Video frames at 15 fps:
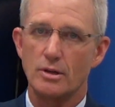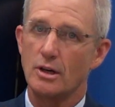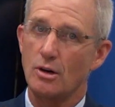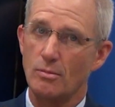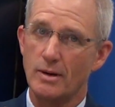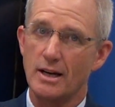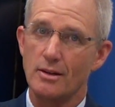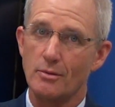And oh,
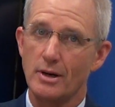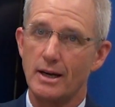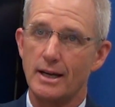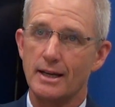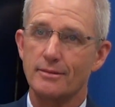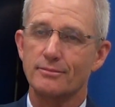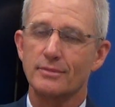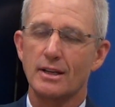by the
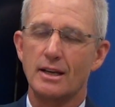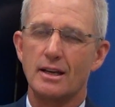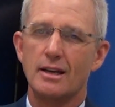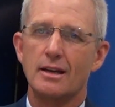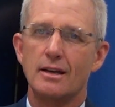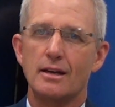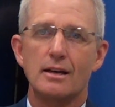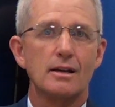way,
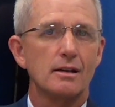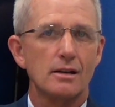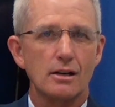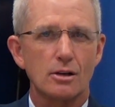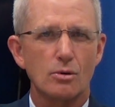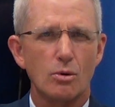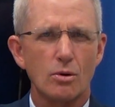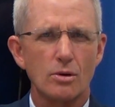
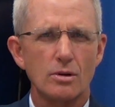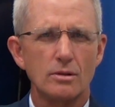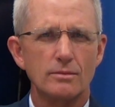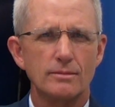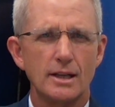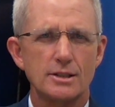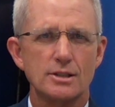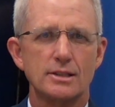
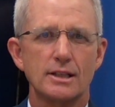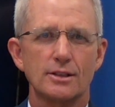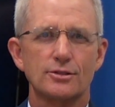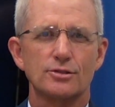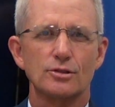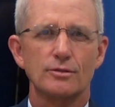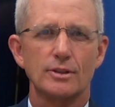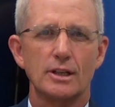I should take a
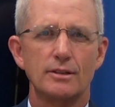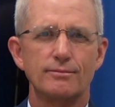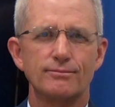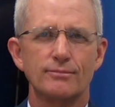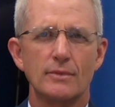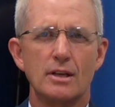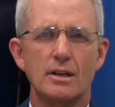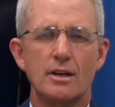survey.
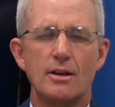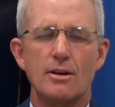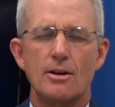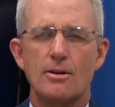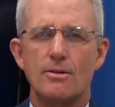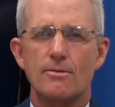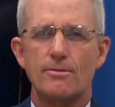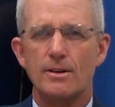
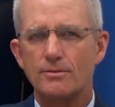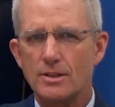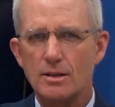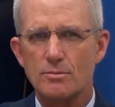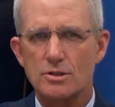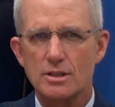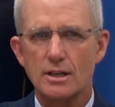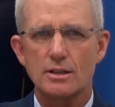
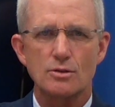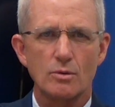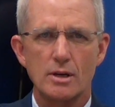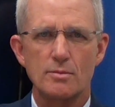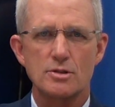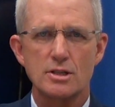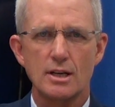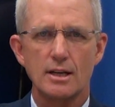15%,
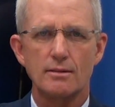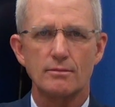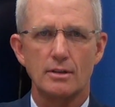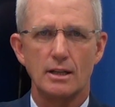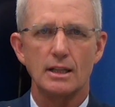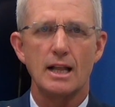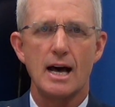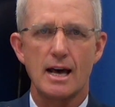20%,
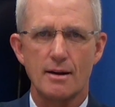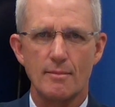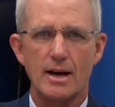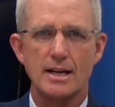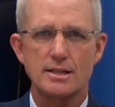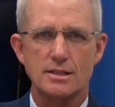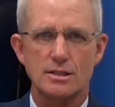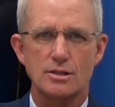a lot of
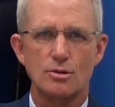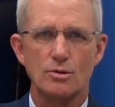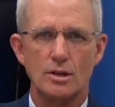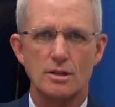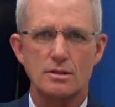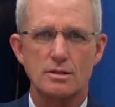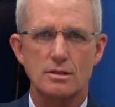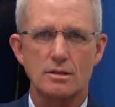my
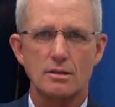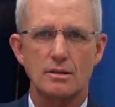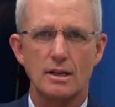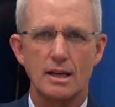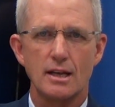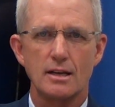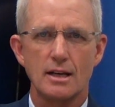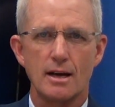students
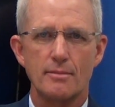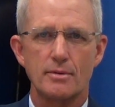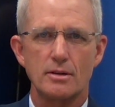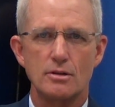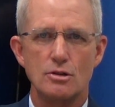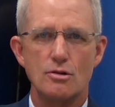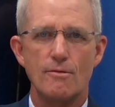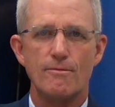end
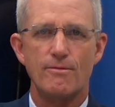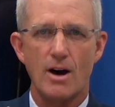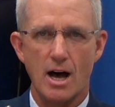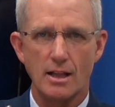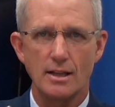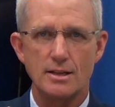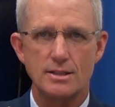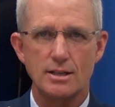up
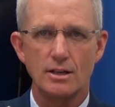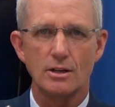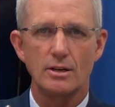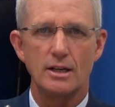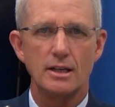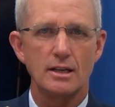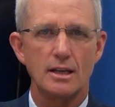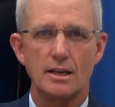
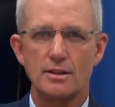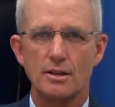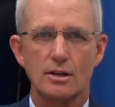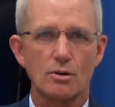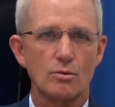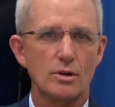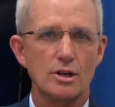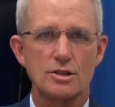volunteering in the
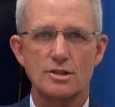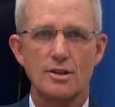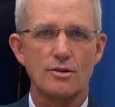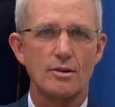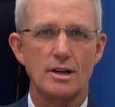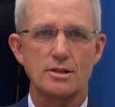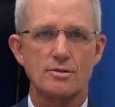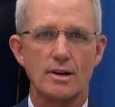careers that
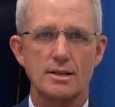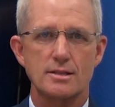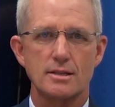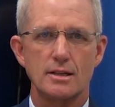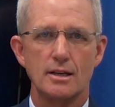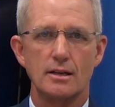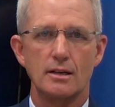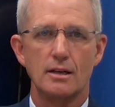they're
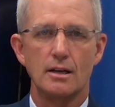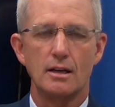interested in.